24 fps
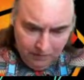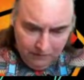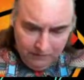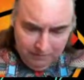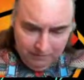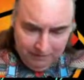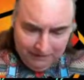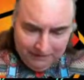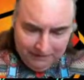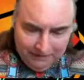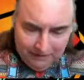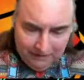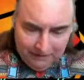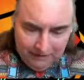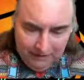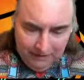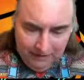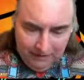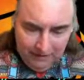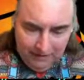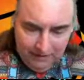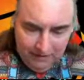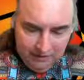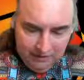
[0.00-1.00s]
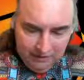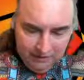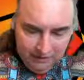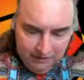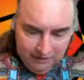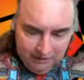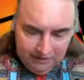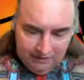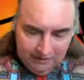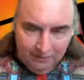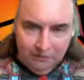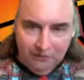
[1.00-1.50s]
basically
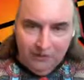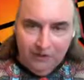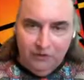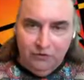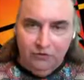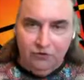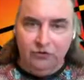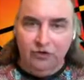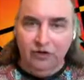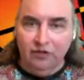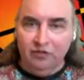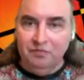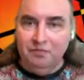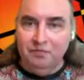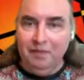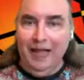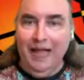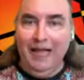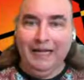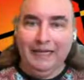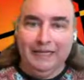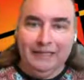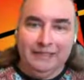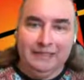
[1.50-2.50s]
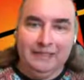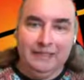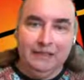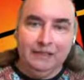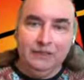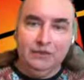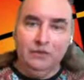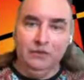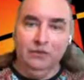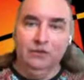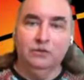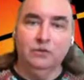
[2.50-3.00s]
something you shove packets
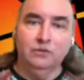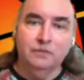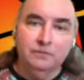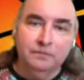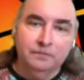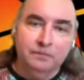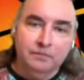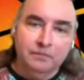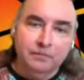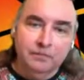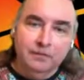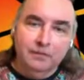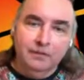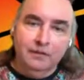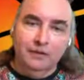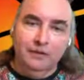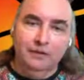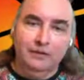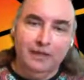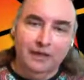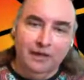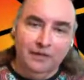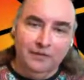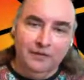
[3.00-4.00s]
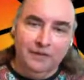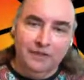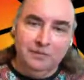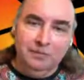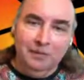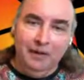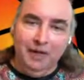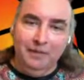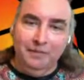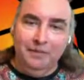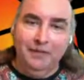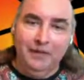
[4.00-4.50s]
into down this
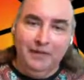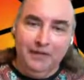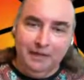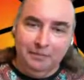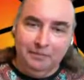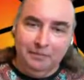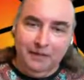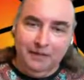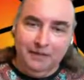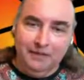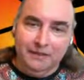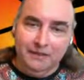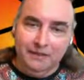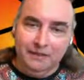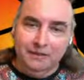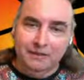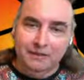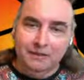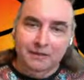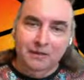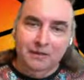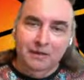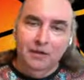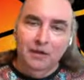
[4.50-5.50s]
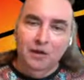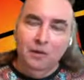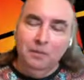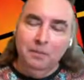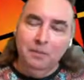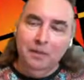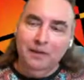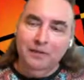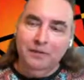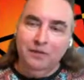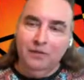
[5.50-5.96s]
pipe and they get places. But